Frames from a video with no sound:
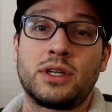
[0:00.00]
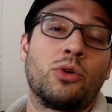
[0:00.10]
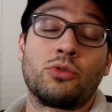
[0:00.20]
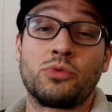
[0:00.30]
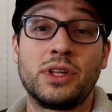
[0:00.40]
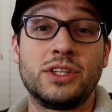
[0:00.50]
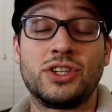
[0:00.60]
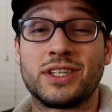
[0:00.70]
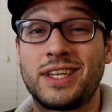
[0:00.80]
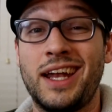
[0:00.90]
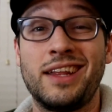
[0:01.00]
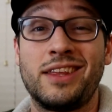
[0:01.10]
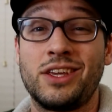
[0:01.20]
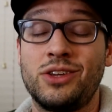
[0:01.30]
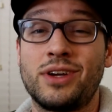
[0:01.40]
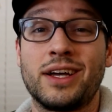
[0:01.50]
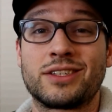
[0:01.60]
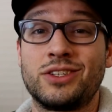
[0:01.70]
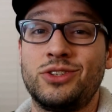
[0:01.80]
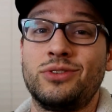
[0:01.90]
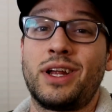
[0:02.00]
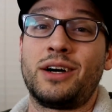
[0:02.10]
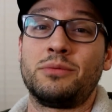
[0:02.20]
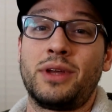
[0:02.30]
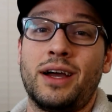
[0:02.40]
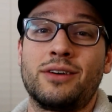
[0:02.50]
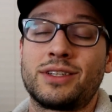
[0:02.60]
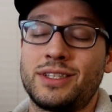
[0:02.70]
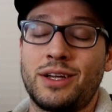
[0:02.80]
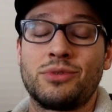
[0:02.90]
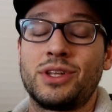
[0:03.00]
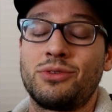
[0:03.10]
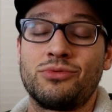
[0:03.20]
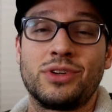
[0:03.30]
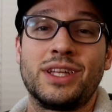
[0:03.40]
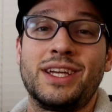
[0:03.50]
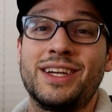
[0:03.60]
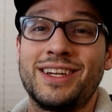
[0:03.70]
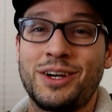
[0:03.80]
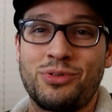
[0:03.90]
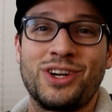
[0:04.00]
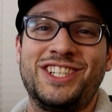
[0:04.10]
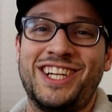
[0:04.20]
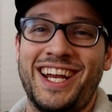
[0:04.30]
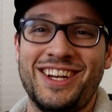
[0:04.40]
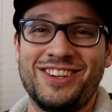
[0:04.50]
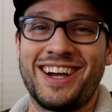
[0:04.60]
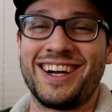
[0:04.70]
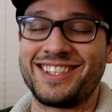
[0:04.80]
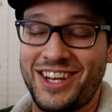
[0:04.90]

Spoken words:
or really just anything you guys can do to help me out, because I really, really appreciate you guys.